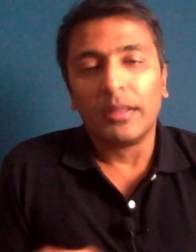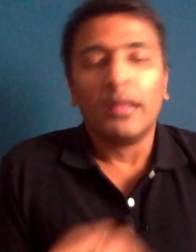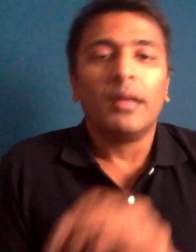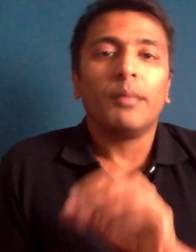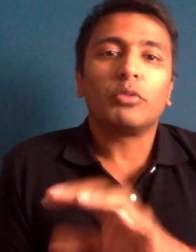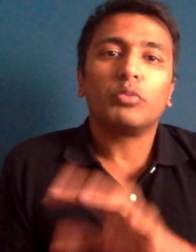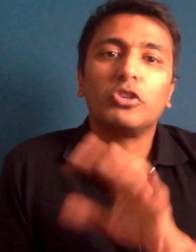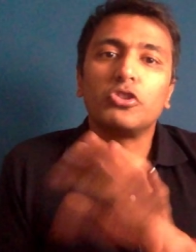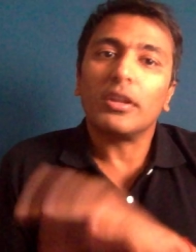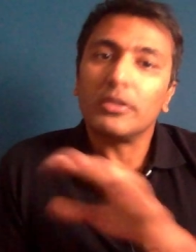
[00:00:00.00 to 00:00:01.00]
But we
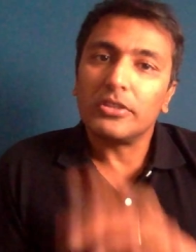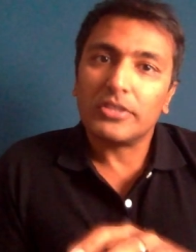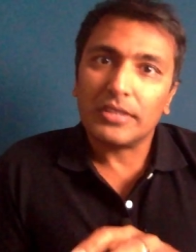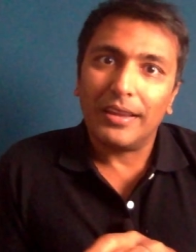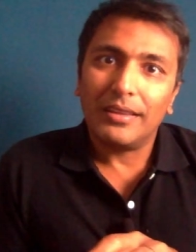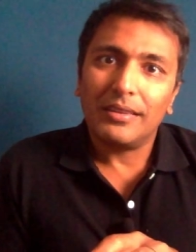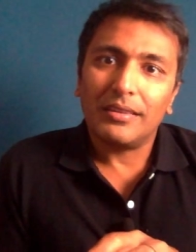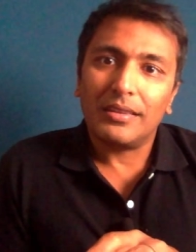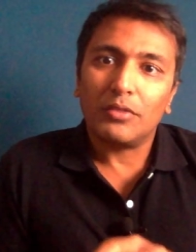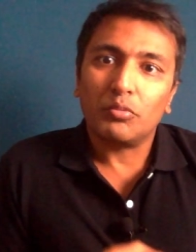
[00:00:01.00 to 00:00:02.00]
should understand
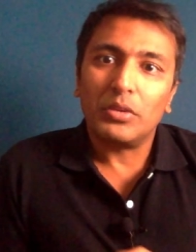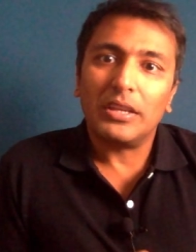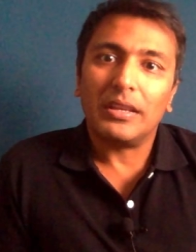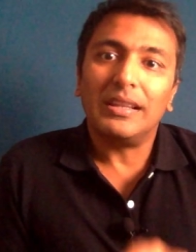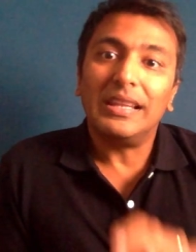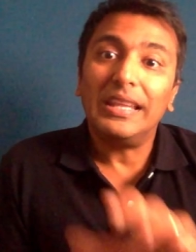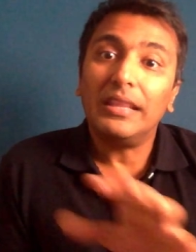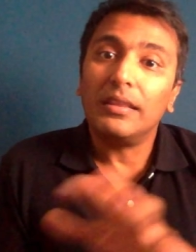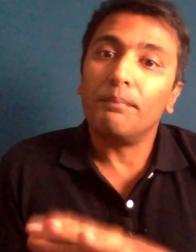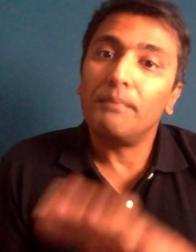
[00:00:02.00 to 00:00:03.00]
that we can lead
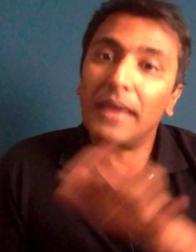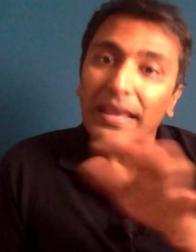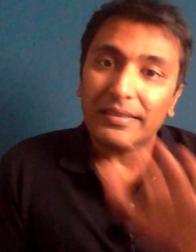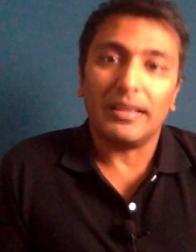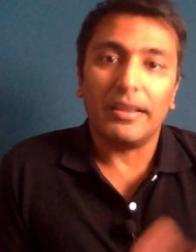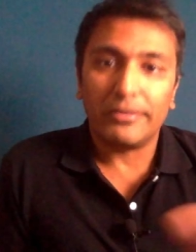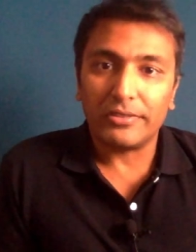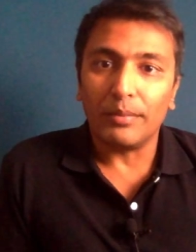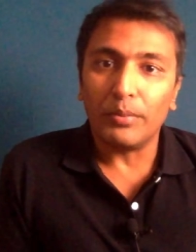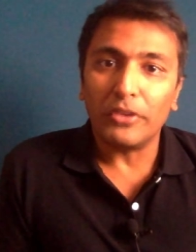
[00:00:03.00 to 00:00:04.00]
the best
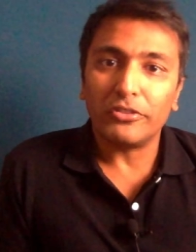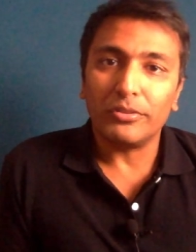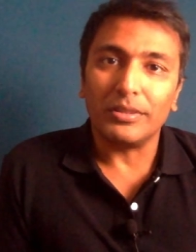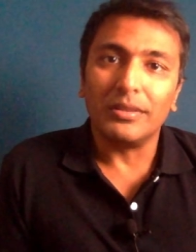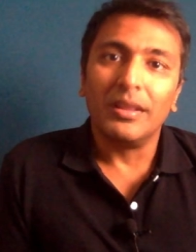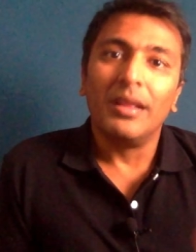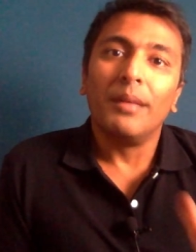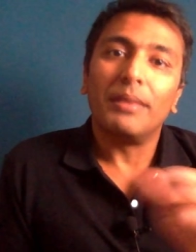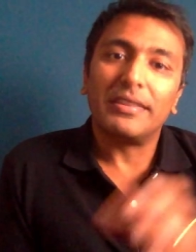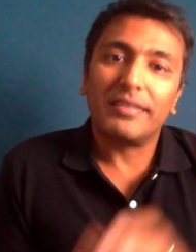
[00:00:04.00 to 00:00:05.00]
lifestyle possible,
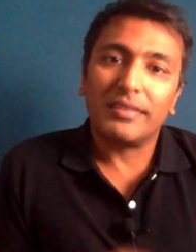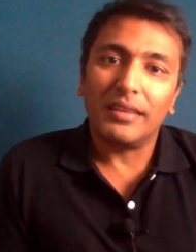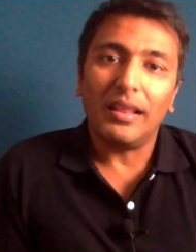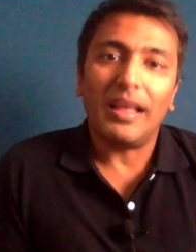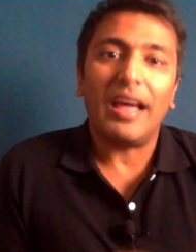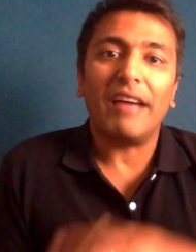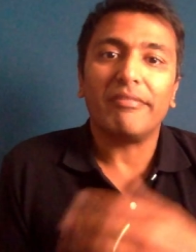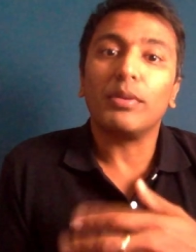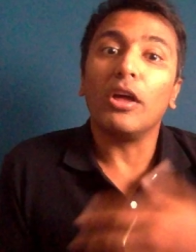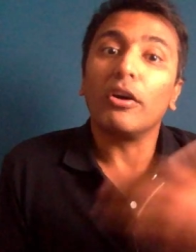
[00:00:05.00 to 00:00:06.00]
but still have
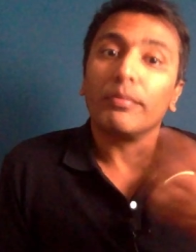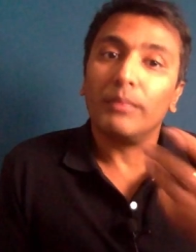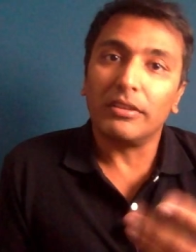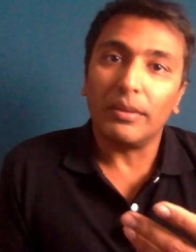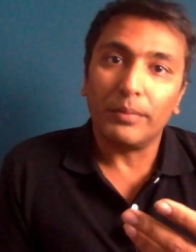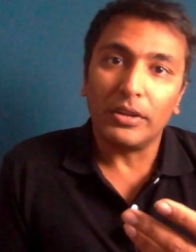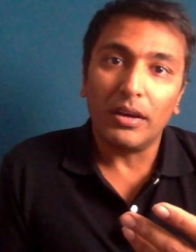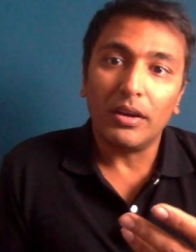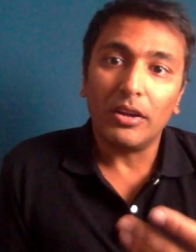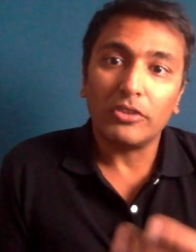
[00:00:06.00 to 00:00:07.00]
plaque build up in our
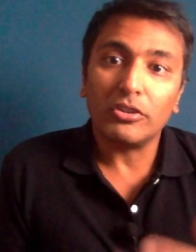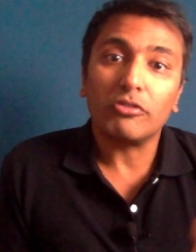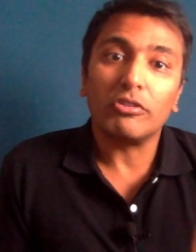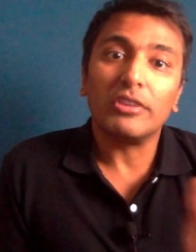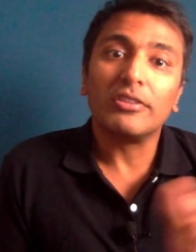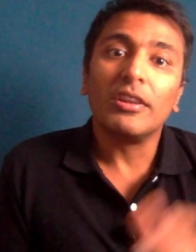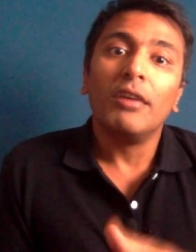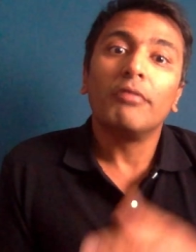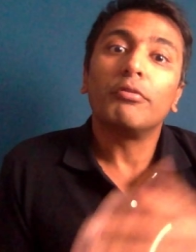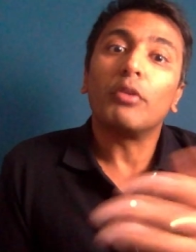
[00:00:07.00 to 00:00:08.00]
heart arteries
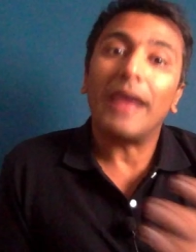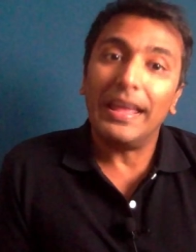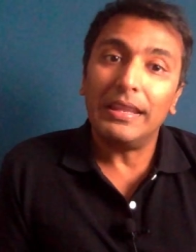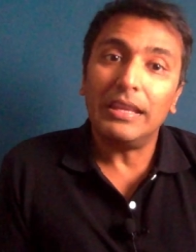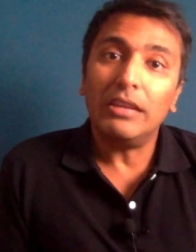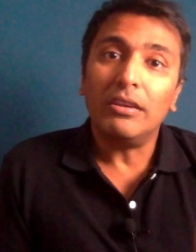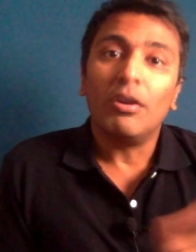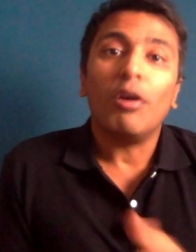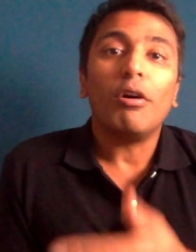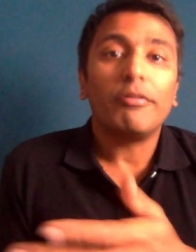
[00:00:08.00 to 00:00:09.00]
for any
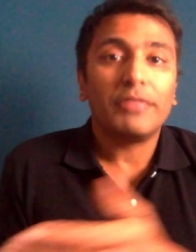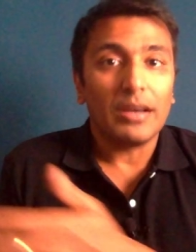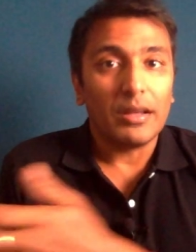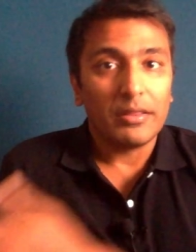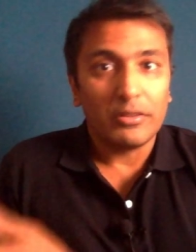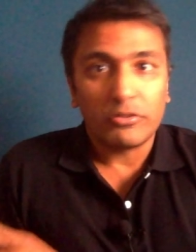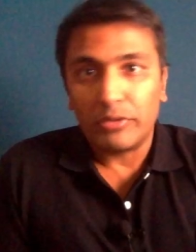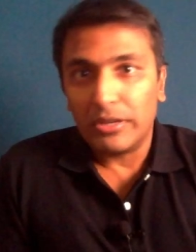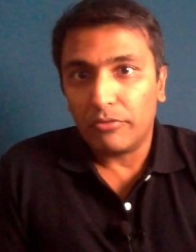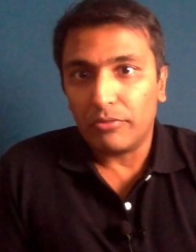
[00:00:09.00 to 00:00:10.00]
of the other
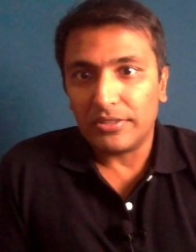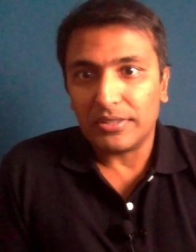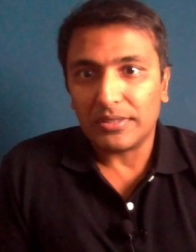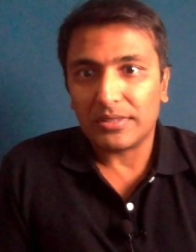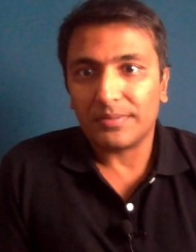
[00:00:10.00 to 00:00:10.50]
3 reasons.